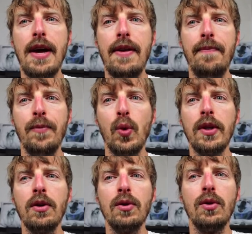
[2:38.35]
and
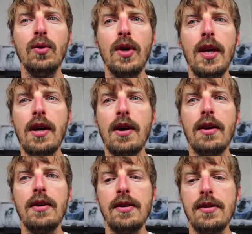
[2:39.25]
what I'm going to do
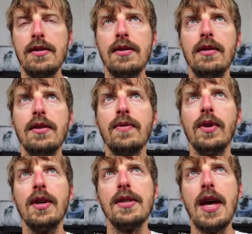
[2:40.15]
here is, this
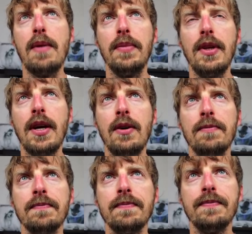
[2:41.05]
folder is empty now.